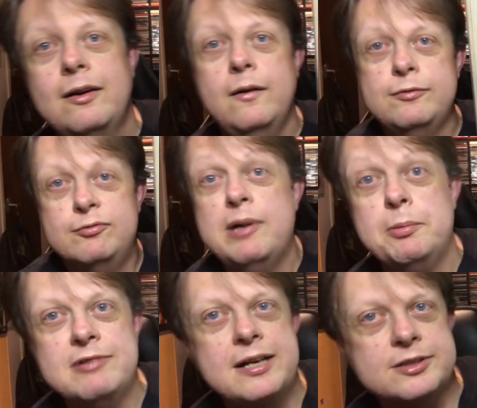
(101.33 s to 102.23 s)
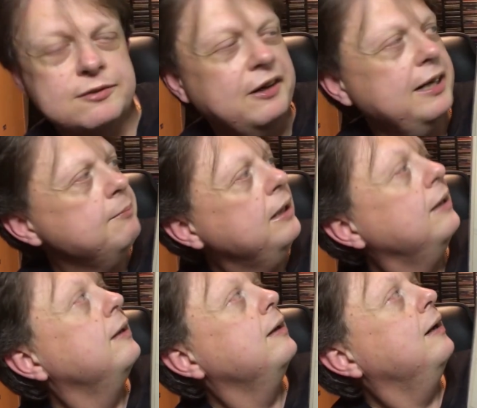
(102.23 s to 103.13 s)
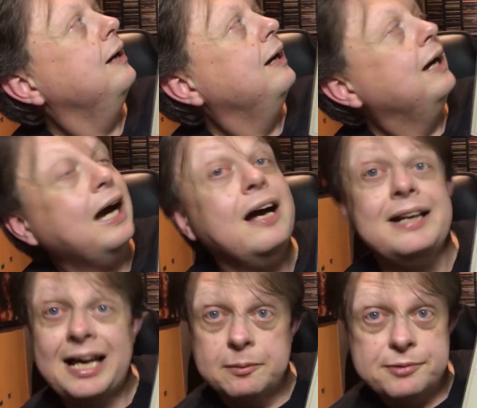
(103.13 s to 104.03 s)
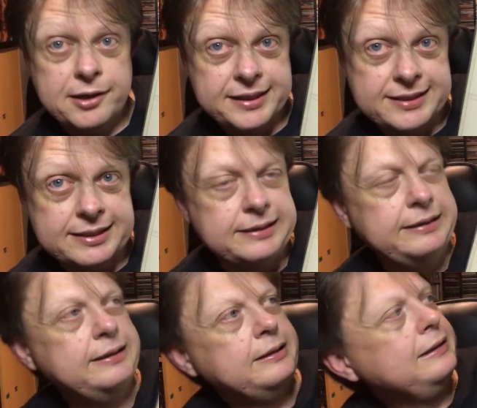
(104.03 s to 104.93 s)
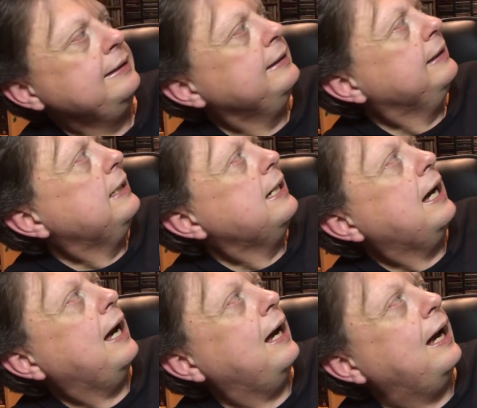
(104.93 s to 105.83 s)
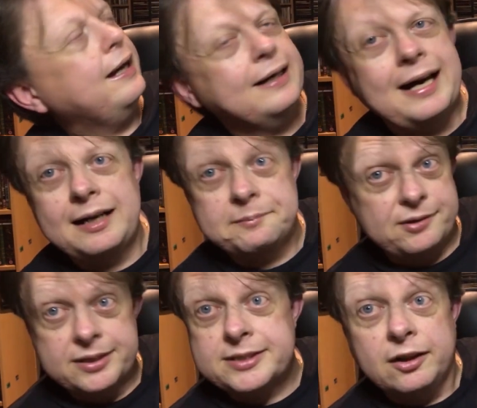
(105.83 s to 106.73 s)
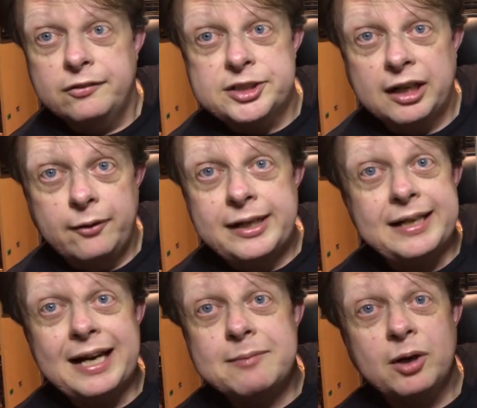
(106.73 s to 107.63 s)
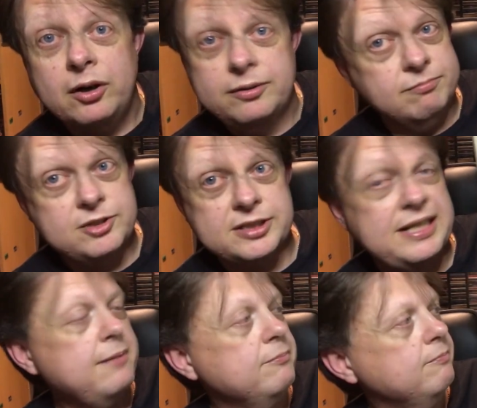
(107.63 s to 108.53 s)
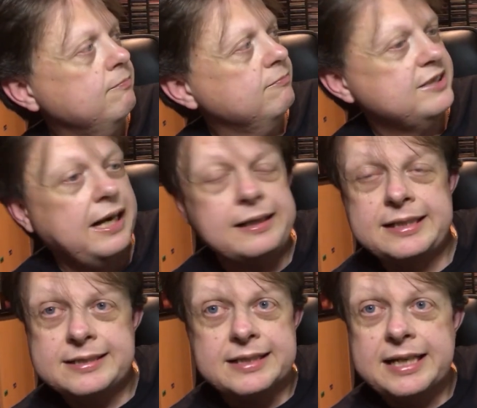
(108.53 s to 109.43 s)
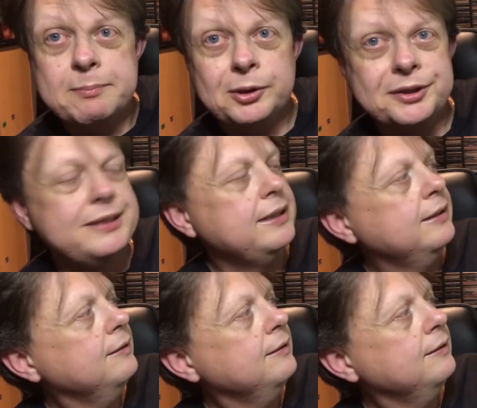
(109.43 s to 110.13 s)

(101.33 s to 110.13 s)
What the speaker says: of Rebel Rouser's fame, and Alan Price. And Alan Price stole the show. He came on, just him, sat at his keyboard,